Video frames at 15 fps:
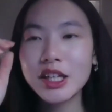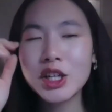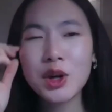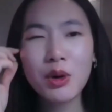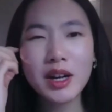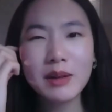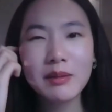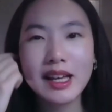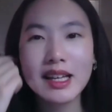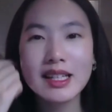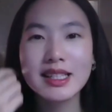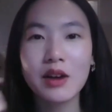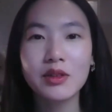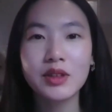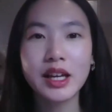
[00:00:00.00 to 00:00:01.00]
you don't want to make it
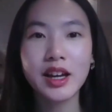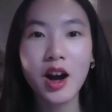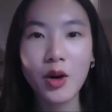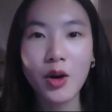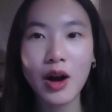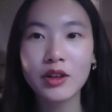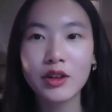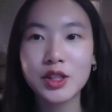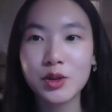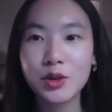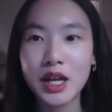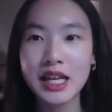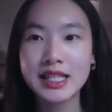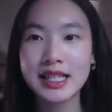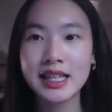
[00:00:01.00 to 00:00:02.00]
sound like, oh, I'll do
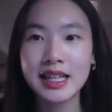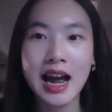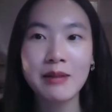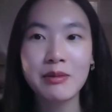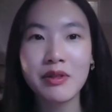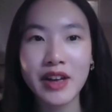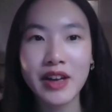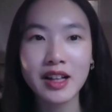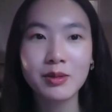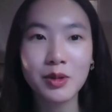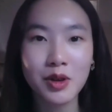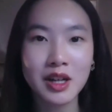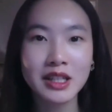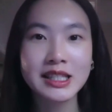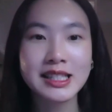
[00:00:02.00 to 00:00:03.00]
this and I'm
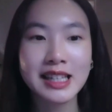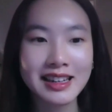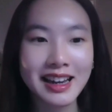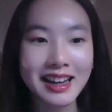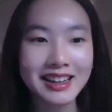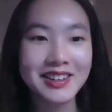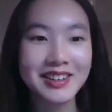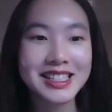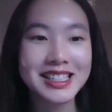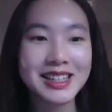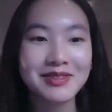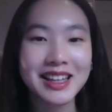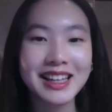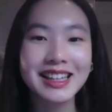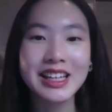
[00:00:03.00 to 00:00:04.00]
available on Sunday or something.